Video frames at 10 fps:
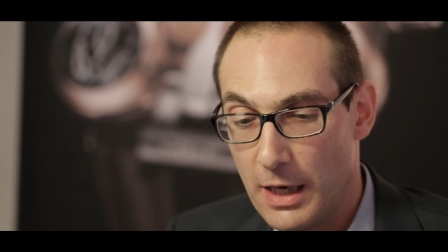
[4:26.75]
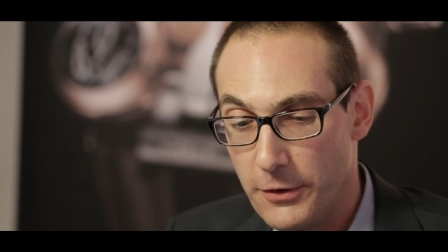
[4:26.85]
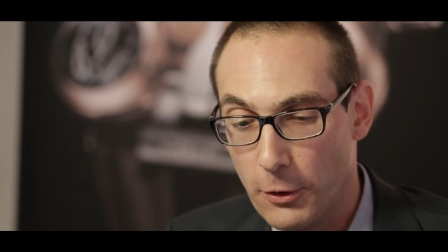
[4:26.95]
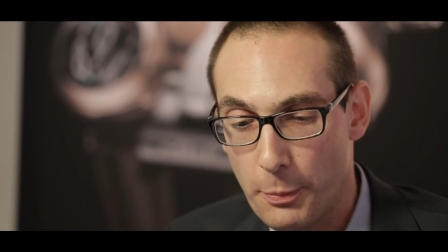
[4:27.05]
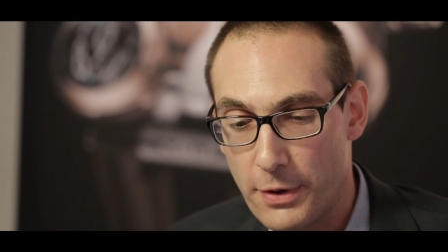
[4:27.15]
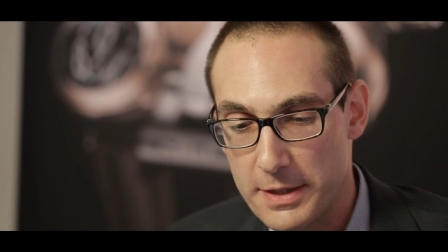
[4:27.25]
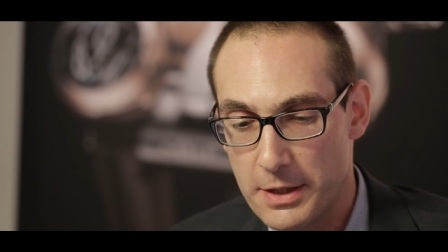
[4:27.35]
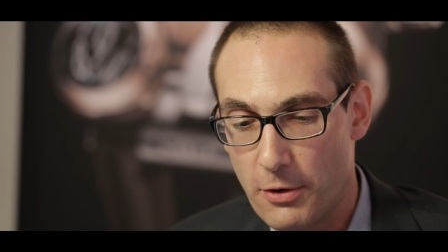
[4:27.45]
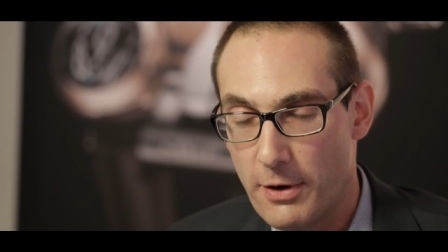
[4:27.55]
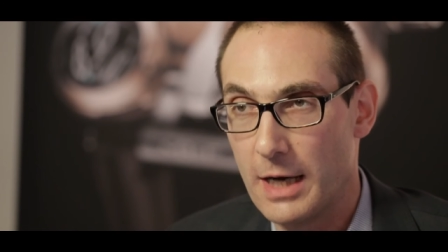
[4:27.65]
If you go
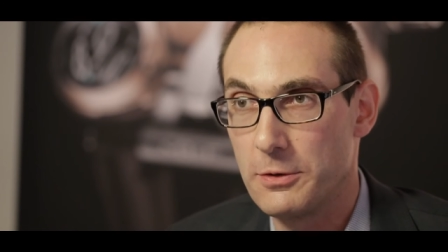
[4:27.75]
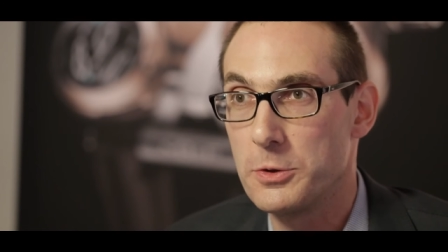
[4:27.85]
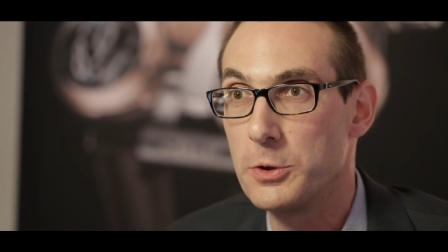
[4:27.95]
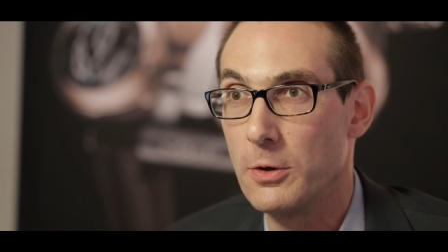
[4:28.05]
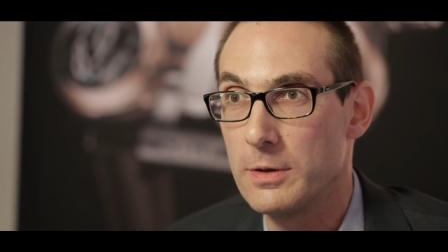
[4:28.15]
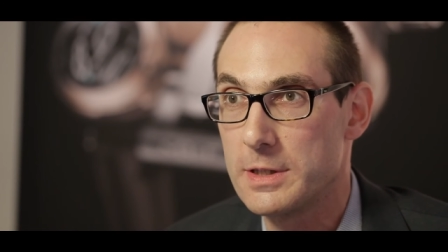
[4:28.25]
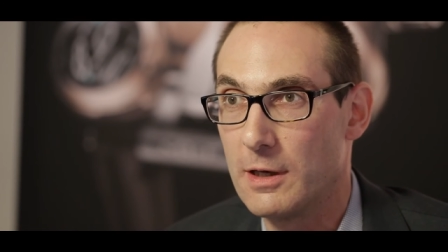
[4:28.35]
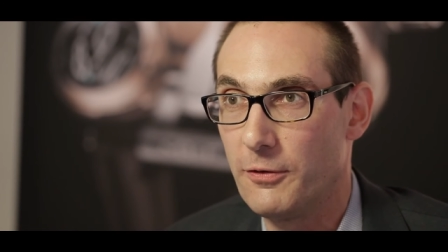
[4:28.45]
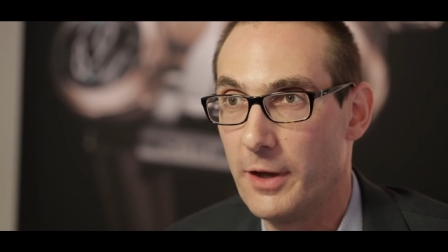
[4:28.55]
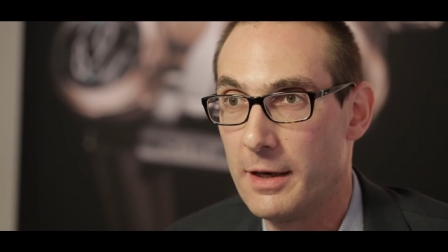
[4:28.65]
pressing correctors, doing
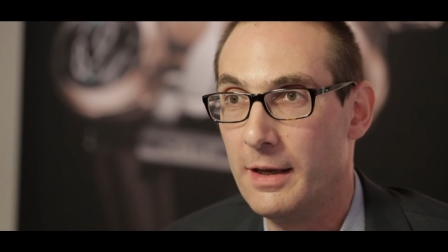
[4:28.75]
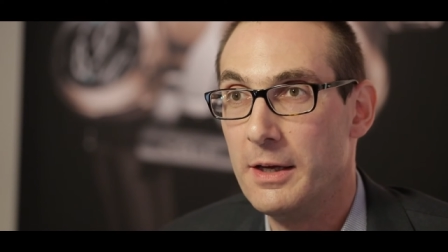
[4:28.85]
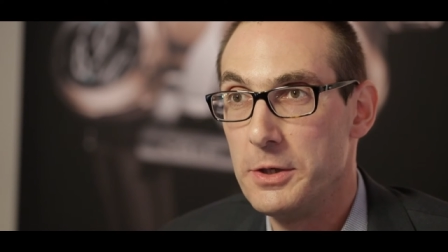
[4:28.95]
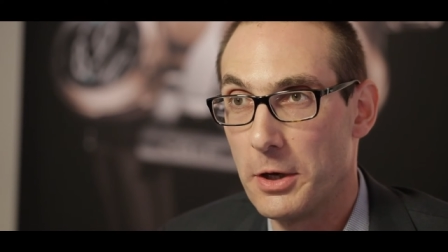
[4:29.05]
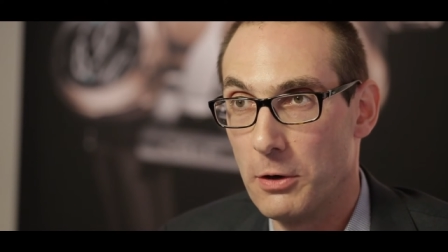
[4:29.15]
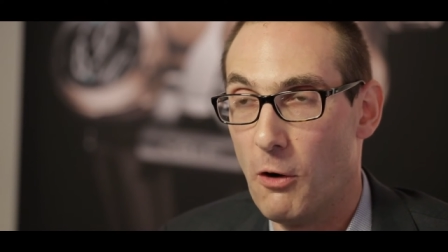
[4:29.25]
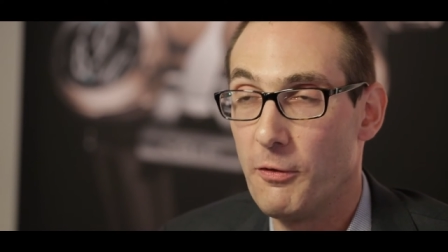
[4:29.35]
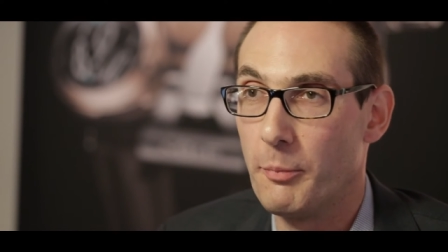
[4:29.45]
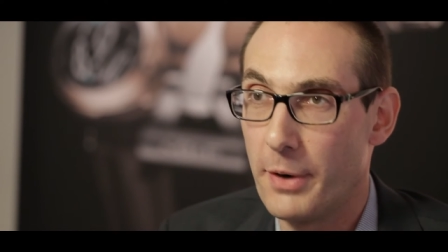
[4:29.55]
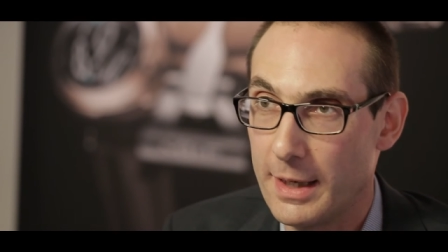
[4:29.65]
stuff then, you can
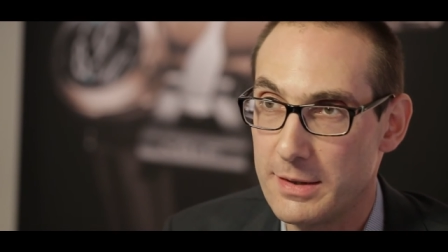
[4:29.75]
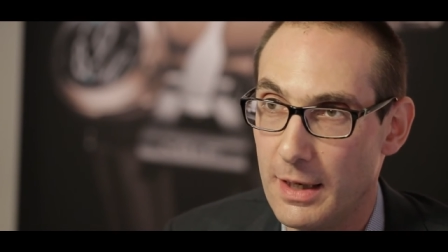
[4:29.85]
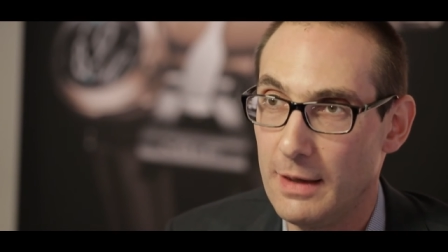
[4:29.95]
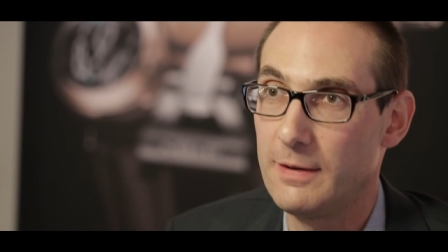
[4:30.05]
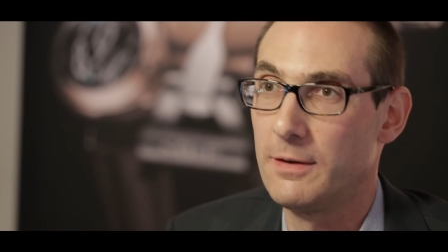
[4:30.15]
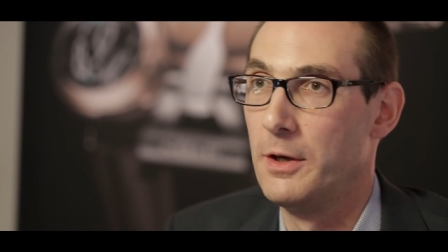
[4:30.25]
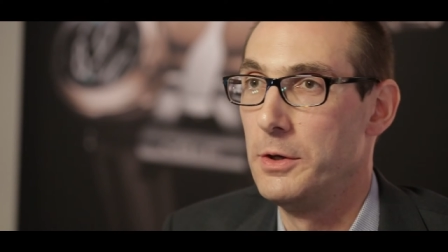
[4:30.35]
often break teeth,